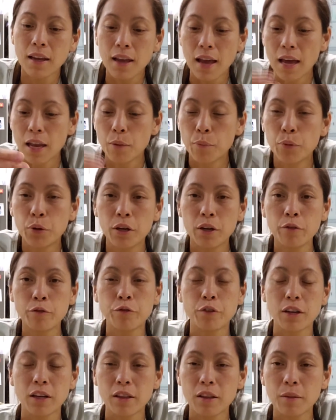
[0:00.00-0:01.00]
and I put it in
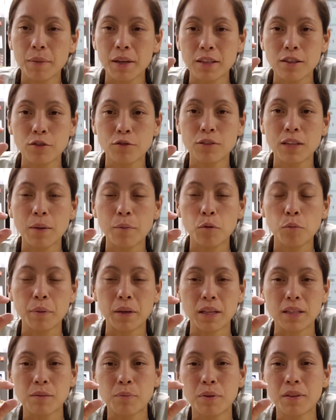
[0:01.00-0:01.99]
front of them as their demo
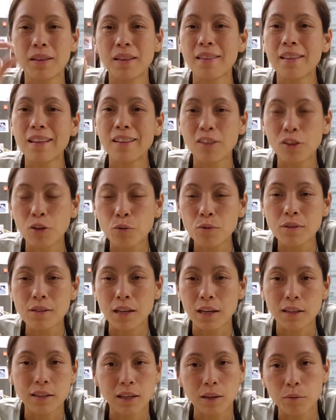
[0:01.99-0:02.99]
piece, but then they lose
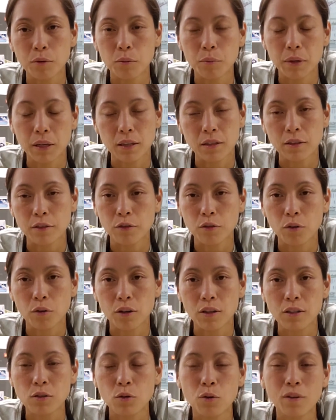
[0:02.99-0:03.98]
that demo piece, of
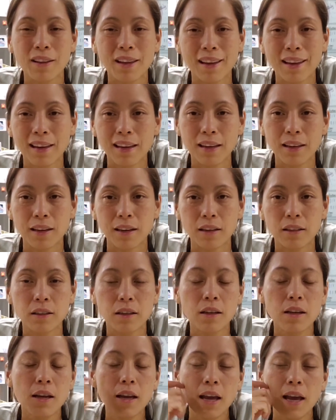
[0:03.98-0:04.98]
course, or they eat it.
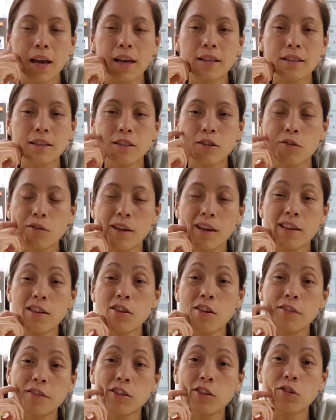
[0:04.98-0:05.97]
And so then
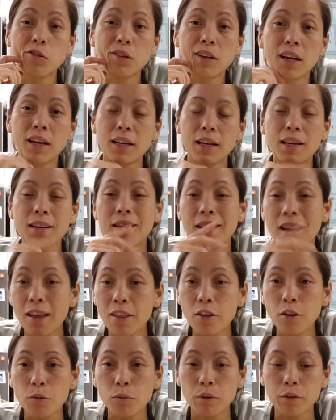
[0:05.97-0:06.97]
you have to go cut
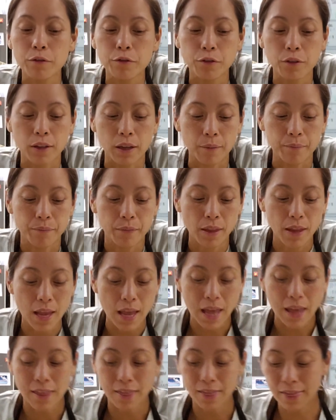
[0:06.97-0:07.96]
another one for them.
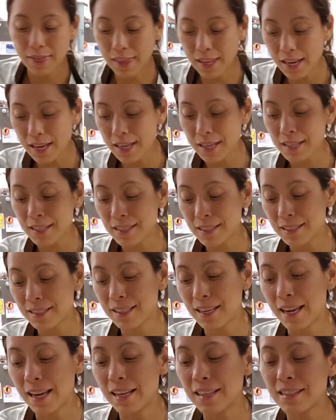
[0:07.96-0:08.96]
This
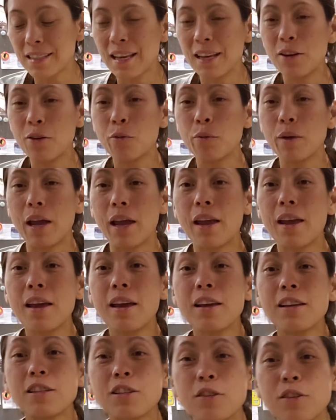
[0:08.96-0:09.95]
takes that away.
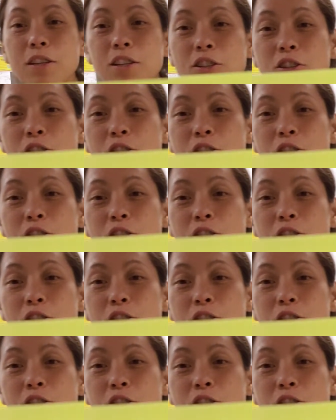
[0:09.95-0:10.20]
So this